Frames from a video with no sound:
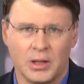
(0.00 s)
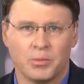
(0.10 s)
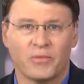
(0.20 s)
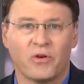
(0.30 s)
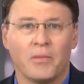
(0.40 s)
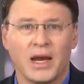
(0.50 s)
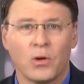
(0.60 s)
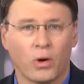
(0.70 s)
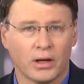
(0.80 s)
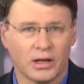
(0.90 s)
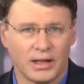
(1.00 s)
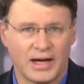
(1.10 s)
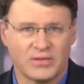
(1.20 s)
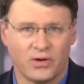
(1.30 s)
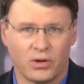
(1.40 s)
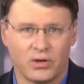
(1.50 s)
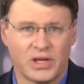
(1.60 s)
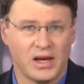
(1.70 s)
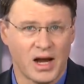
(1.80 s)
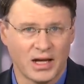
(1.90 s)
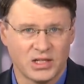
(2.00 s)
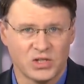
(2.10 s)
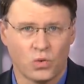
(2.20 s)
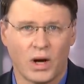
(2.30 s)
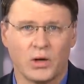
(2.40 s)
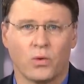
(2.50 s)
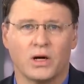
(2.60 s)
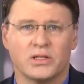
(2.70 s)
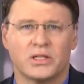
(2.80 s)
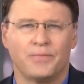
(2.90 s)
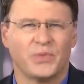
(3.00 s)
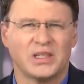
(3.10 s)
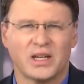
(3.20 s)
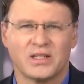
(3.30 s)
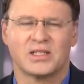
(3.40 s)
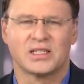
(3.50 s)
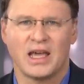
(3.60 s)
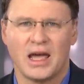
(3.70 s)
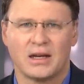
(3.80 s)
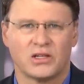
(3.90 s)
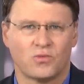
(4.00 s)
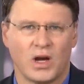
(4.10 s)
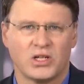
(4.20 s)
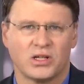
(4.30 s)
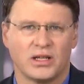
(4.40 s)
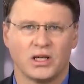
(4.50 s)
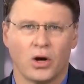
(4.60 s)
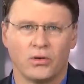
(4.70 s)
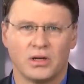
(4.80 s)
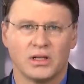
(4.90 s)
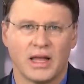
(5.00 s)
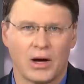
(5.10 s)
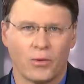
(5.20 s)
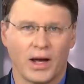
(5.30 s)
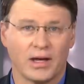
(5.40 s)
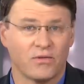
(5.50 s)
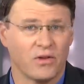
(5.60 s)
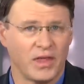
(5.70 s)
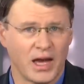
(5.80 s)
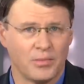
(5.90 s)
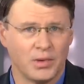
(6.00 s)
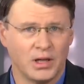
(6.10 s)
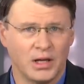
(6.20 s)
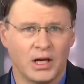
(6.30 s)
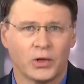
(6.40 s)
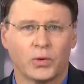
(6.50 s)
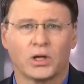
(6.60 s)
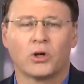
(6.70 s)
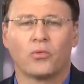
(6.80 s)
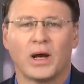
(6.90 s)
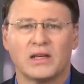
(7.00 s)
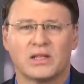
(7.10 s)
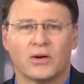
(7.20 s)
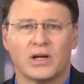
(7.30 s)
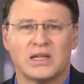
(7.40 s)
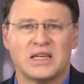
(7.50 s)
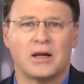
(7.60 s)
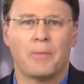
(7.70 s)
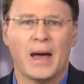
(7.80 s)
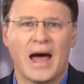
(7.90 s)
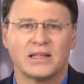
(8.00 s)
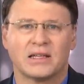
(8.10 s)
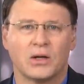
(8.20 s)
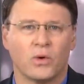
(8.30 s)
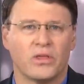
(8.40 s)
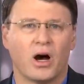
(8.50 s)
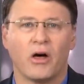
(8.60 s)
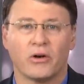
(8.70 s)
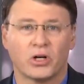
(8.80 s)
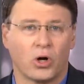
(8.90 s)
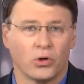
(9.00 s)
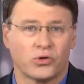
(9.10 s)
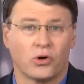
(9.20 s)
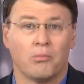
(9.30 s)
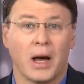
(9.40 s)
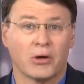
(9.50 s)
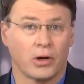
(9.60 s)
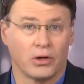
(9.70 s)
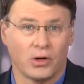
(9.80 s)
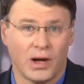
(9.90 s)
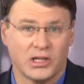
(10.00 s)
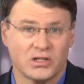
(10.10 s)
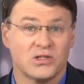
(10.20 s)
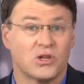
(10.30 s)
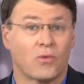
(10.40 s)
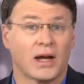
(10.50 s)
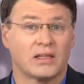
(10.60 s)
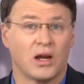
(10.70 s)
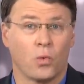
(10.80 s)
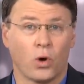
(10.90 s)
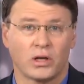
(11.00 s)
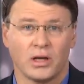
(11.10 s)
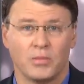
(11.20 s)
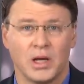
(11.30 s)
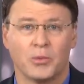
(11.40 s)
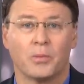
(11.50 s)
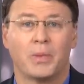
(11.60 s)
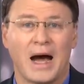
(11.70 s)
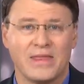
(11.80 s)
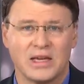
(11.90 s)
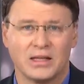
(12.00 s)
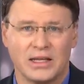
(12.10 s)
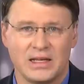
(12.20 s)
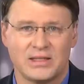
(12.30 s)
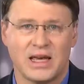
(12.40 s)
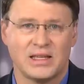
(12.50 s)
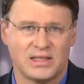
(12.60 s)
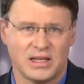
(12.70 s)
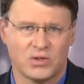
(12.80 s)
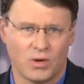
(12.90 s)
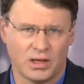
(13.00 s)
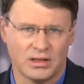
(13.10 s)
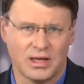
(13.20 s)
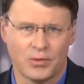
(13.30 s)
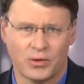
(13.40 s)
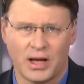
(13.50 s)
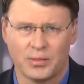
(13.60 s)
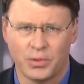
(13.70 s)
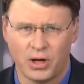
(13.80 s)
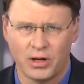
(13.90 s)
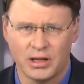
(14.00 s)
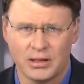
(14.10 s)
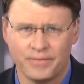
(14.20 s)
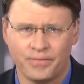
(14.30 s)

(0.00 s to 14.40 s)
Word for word: But for many working class voters, and not just white ones, it doesn't scan as racially coded in that way. And for them, critical race theory is in a basket with other cultural microaggressions directed at working people by the elites they see as running the Democratic Party.